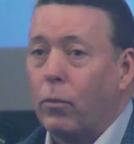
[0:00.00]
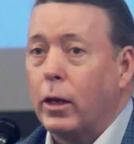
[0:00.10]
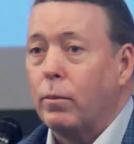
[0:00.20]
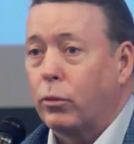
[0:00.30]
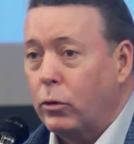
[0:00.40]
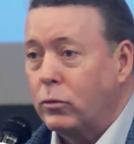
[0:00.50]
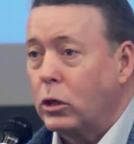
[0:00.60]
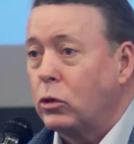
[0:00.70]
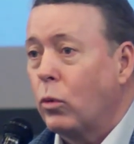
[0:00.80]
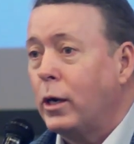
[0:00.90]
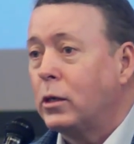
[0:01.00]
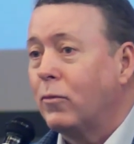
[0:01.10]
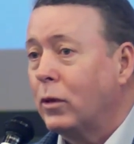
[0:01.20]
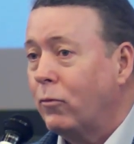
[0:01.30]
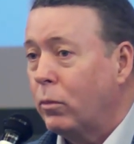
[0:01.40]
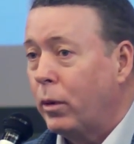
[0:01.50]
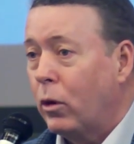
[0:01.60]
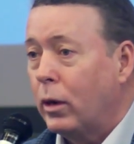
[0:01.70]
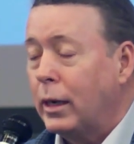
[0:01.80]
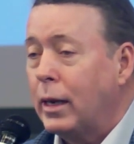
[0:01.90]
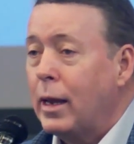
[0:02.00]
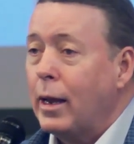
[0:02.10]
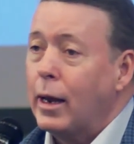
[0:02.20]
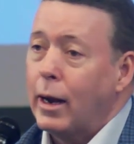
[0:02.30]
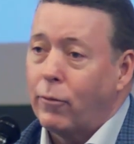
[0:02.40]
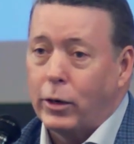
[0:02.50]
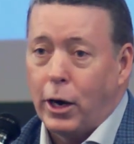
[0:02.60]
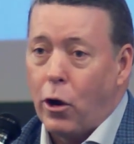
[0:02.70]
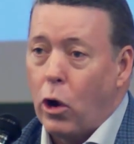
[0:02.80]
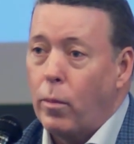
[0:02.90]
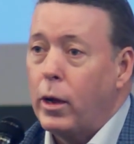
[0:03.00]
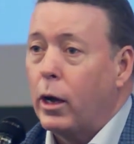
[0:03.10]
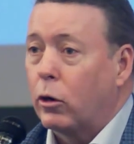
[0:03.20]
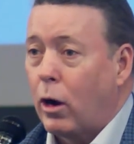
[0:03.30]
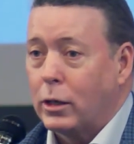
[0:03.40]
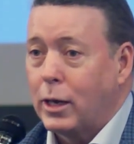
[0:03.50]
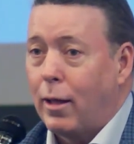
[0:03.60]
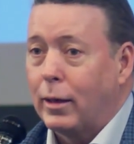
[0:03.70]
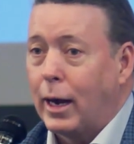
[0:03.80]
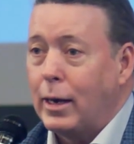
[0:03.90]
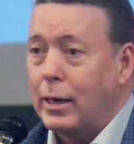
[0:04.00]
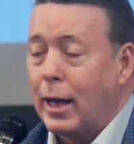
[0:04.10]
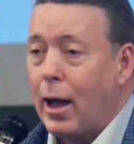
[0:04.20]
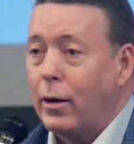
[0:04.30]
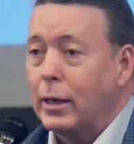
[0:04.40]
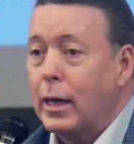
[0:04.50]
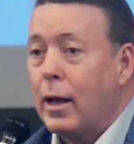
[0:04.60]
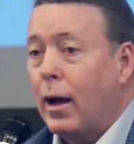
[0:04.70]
improved situation of livability in every home across Allegheny County.